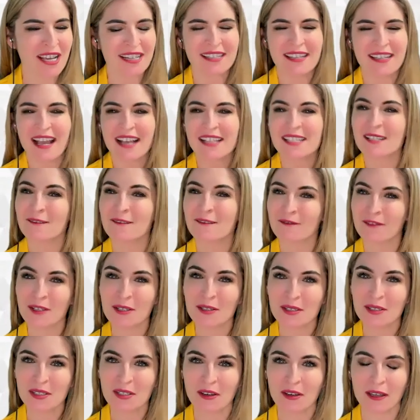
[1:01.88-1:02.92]
and yes, it
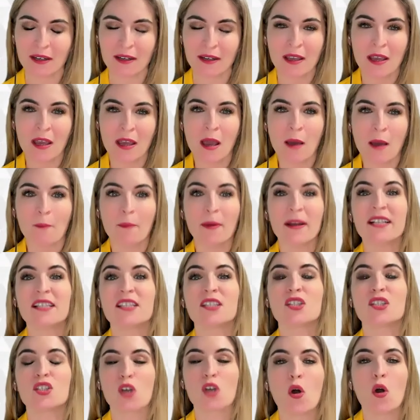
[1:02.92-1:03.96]
feels good, but
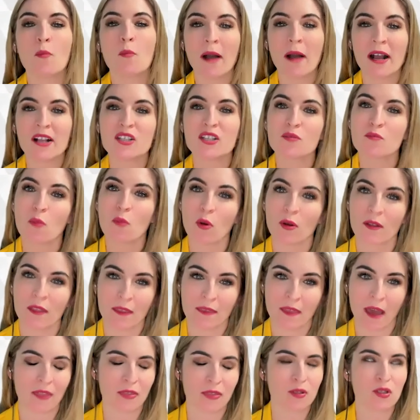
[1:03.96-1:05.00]
it's so much more than
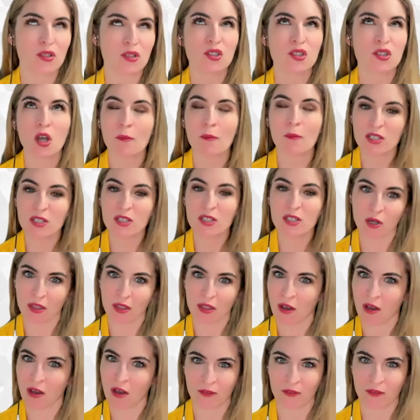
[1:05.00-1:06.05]
that. There's so much more to the
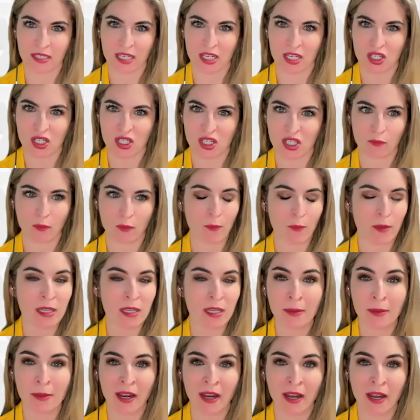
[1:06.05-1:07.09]
conversation. When we
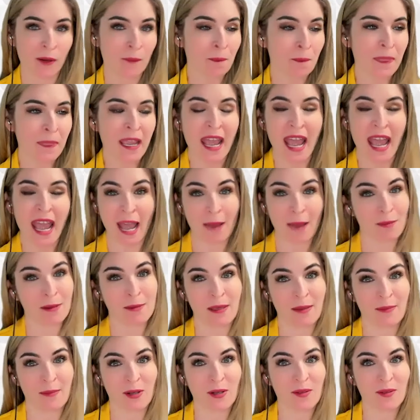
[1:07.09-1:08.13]
compare happy
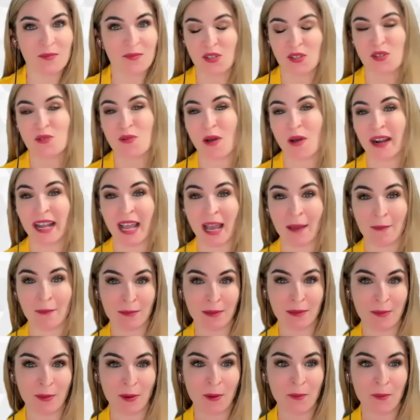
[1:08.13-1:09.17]
people to unhappy
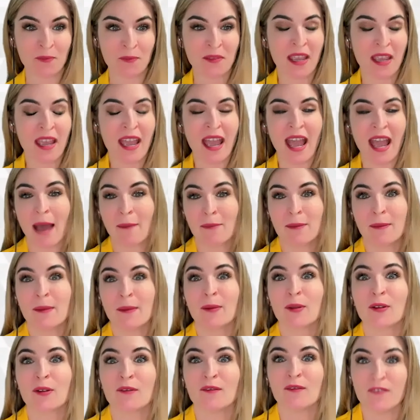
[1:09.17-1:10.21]
people
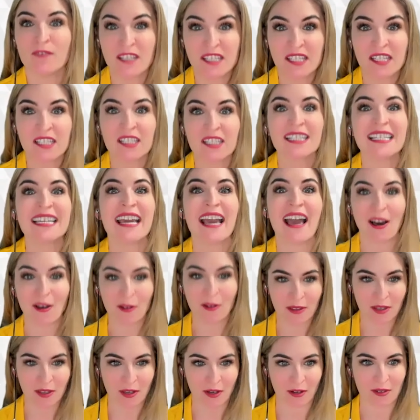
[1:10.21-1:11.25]
are physically
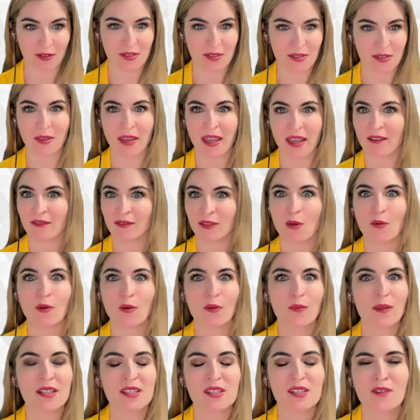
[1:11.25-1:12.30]
healthier. So they have lower
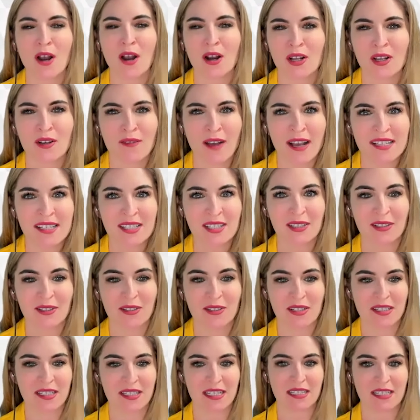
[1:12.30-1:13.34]
rates of cardiovascular
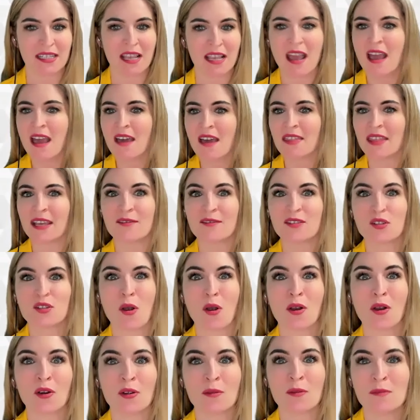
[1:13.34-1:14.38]
disease. They have
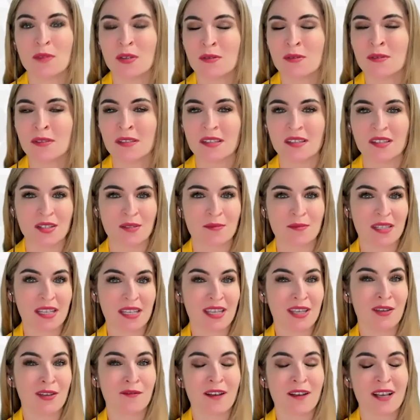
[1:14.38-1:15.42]
stronger immune systems. They
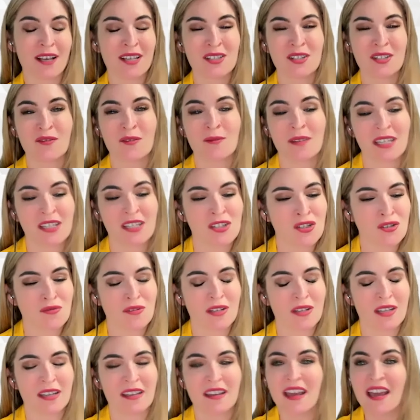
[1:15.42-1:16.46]
heal faster from
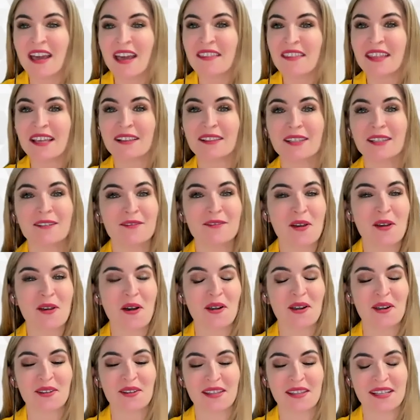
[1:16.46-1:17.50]
injury. They live
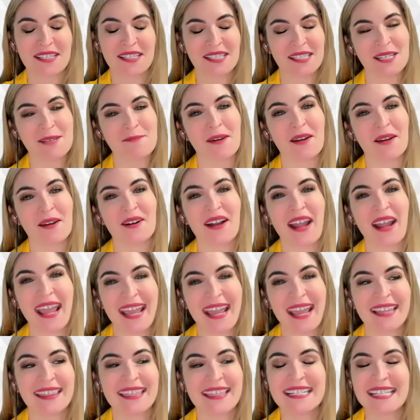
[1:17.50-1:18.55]
longer, they sleep better,
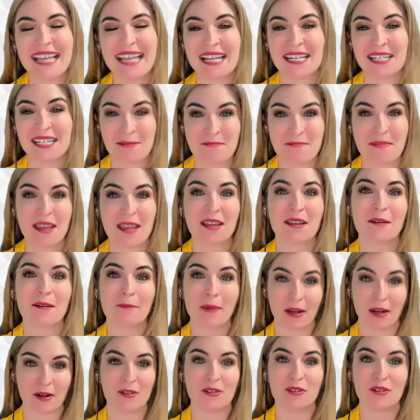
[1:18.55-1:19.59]
and they tend to make
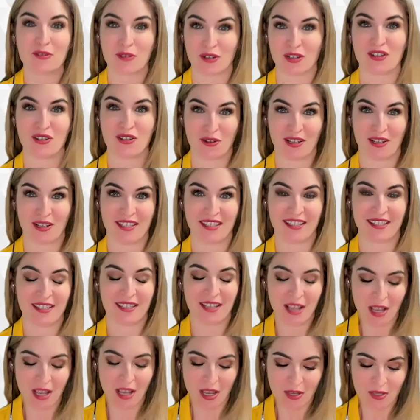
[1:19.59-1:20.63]
better nutritional choices.
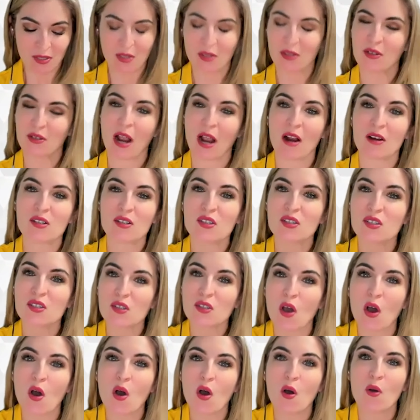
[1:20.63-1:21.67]
So there are
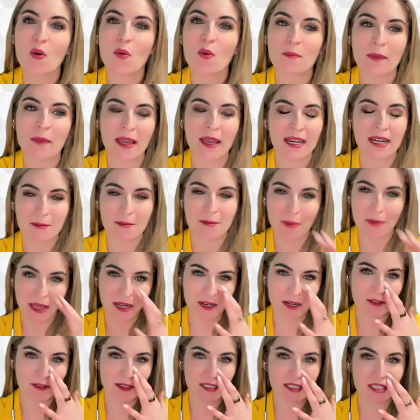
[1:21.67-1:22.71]
so many
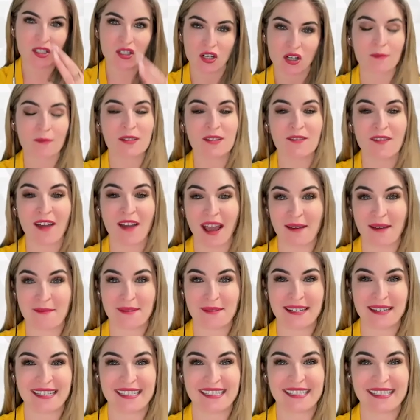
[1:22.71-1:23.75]
benefits in terms of
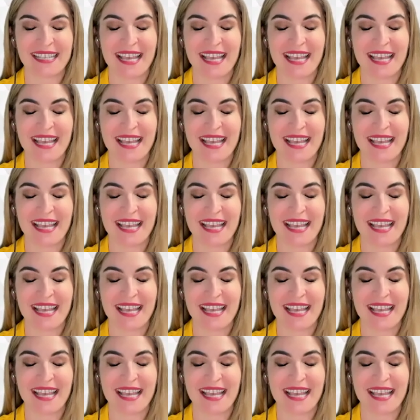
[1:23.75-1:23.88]
happiness,